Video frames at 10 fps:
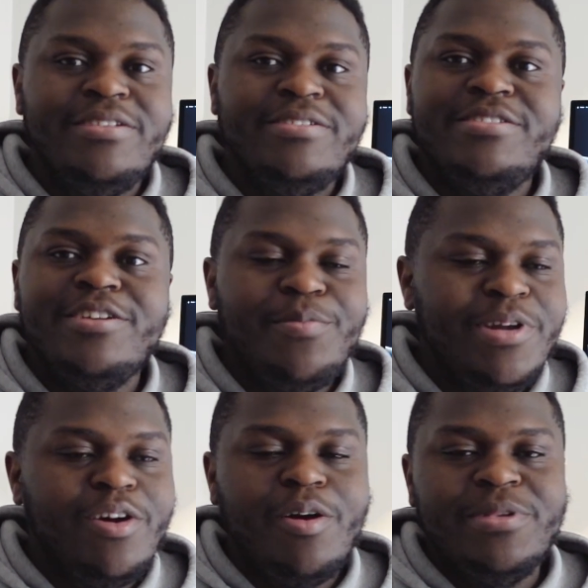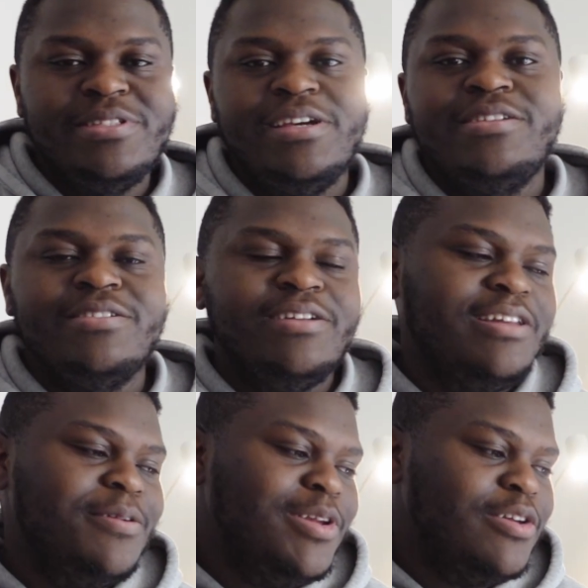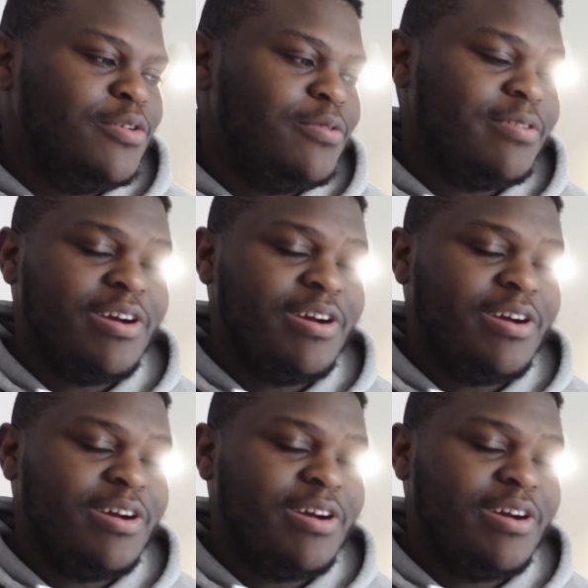just jump in the comment section and let me know.